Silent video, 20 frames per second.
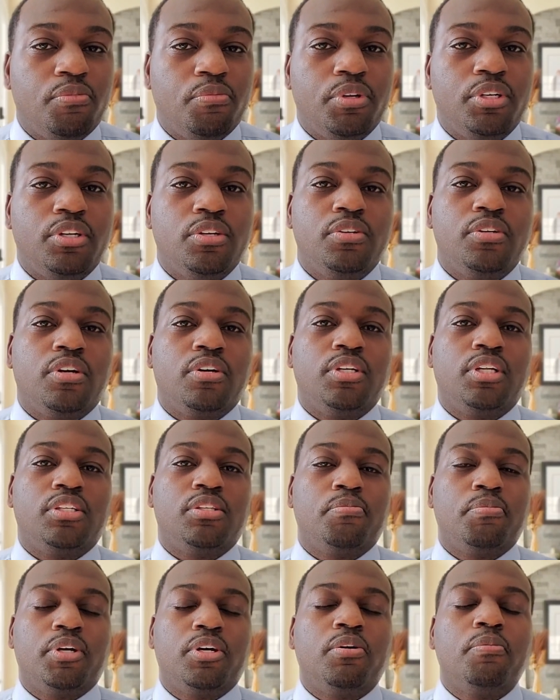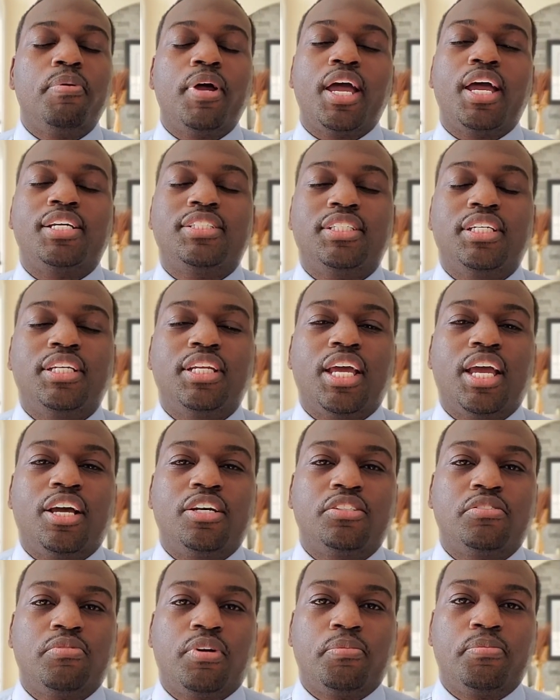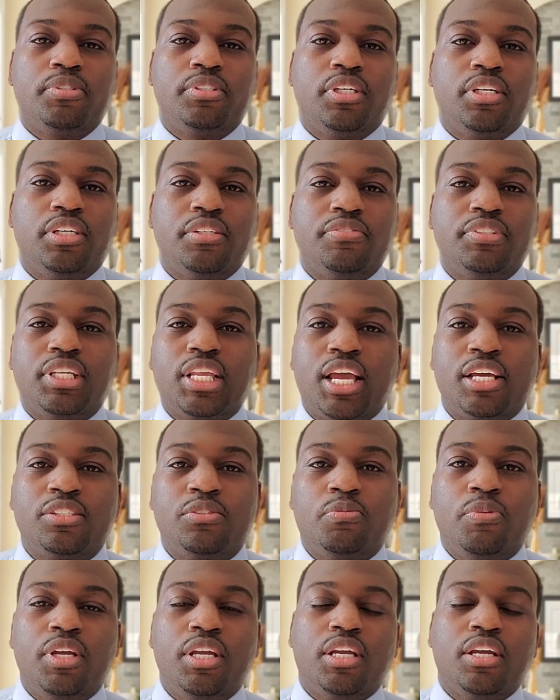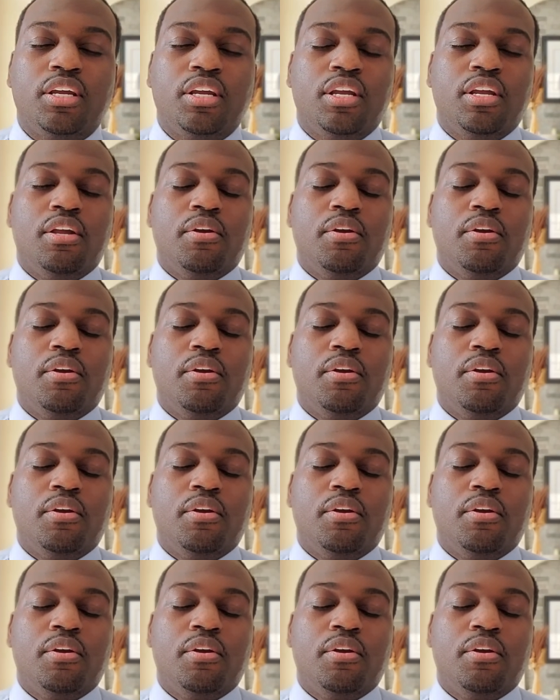we do know that the bill passed in the House of Representatives last week,